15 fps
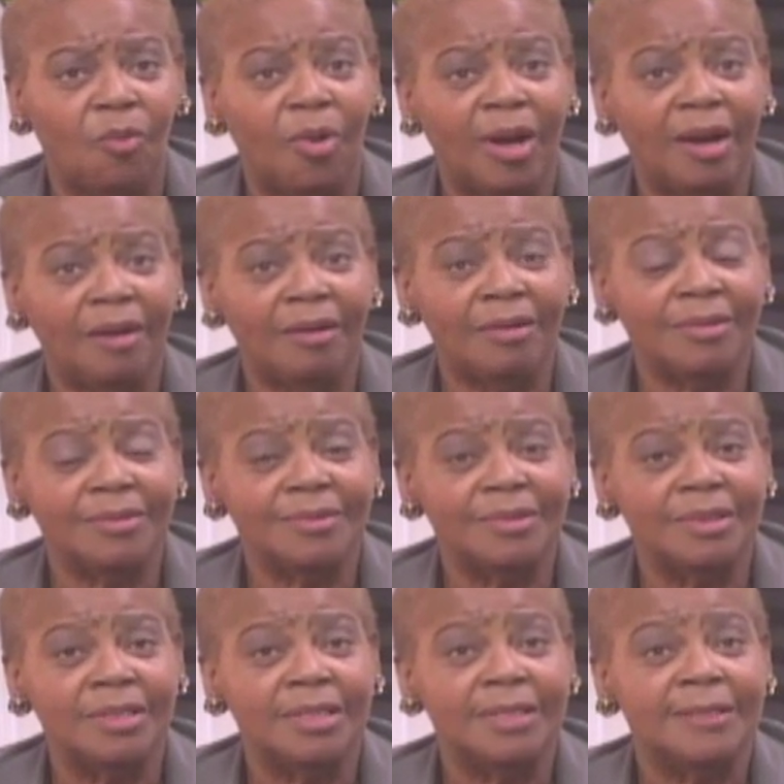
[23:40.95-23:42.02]
Well,
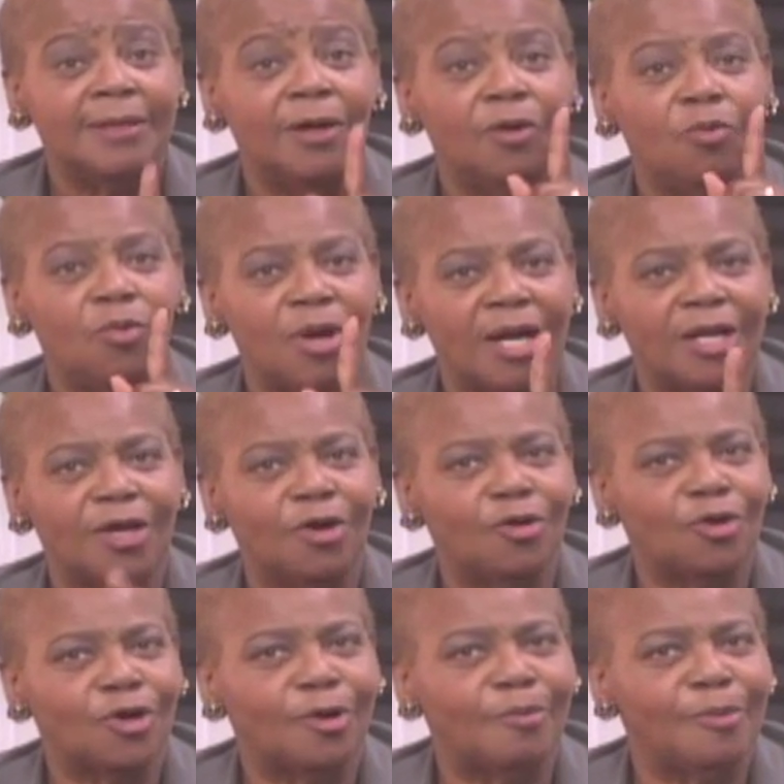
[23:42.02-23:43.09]
we're going to
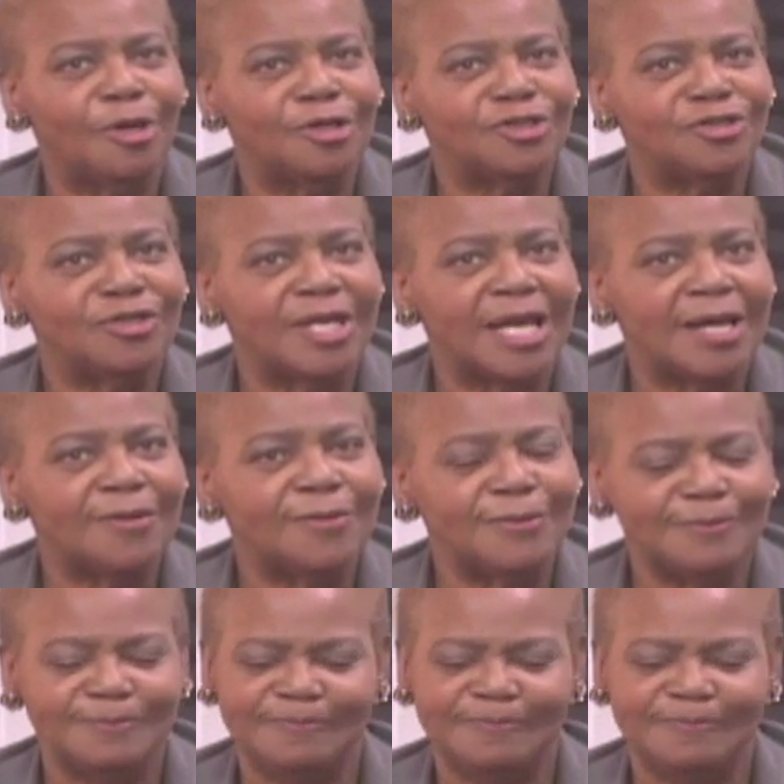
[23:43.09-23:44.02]
go to commercial now.